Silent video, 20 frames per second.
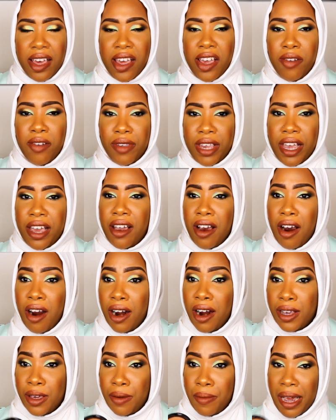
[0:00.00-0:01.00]
If they
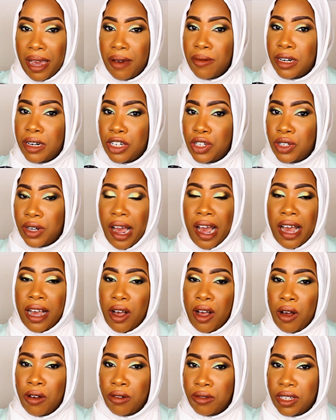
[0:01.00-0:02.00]
are, you might want to
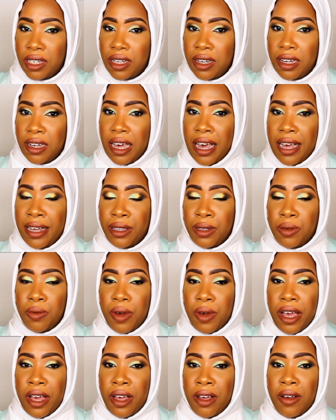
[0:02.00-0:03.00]
try Ulta as
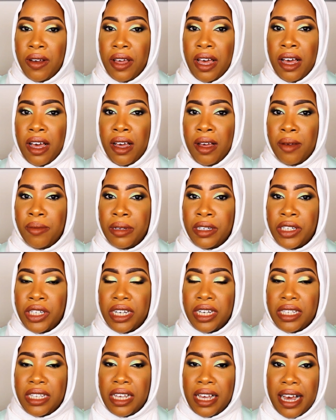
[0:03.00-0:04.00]
well,
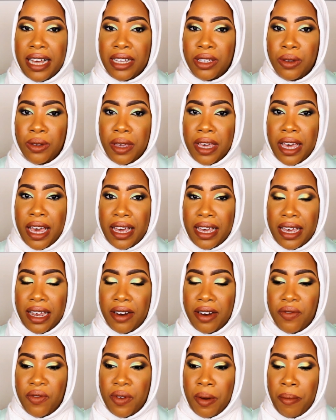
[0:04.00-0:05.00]
just in case you can't
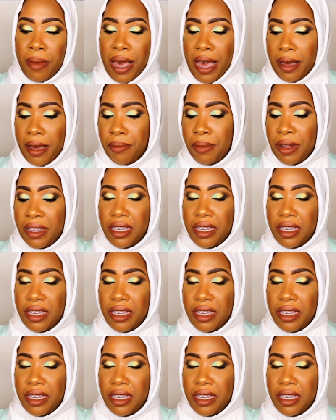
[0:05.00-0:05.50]
get it from MAC.